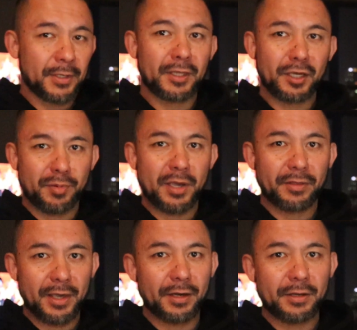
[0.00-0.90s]
think
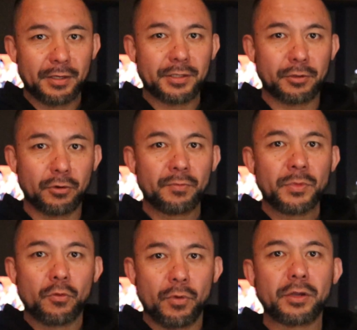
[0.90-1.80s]
about that. So
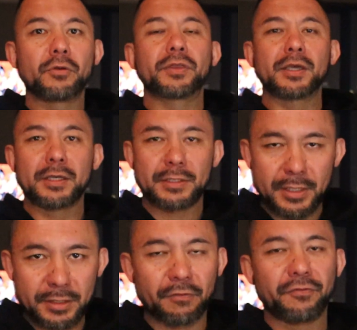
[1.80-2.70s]
when you think it
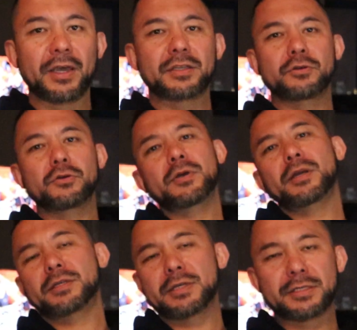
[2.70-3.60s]
doesn't affect you
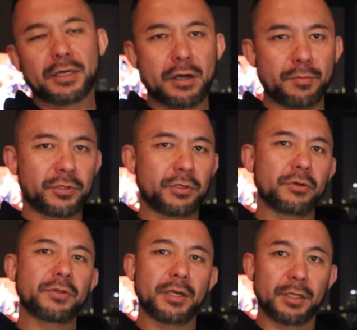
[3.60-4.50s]
and it doesn't come to
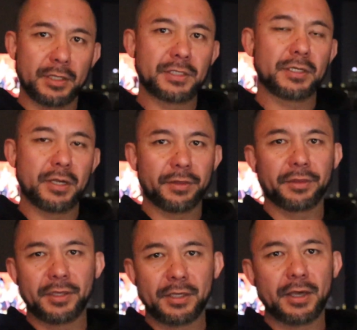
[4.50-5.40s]
you, then this is another
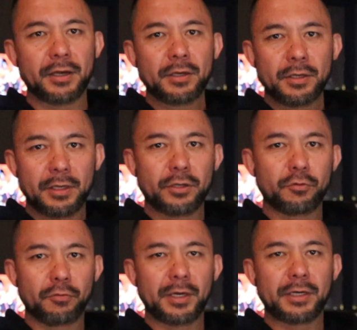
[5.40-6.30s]
thing that
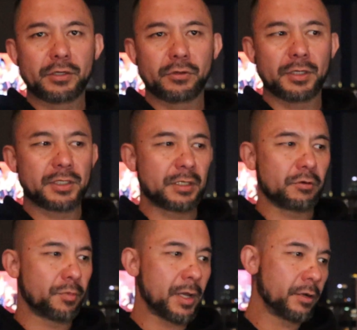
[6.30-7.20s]
you really need to
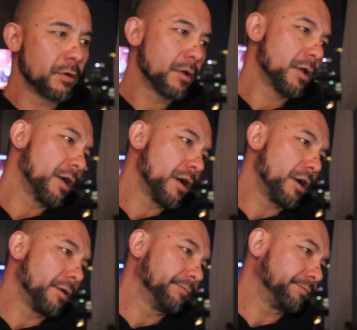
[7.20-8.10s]
consider about.
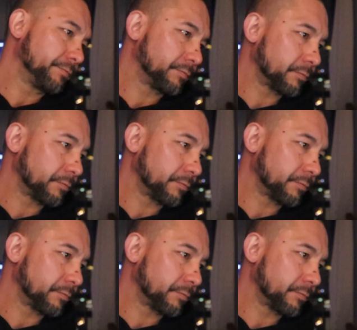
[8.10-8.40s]
And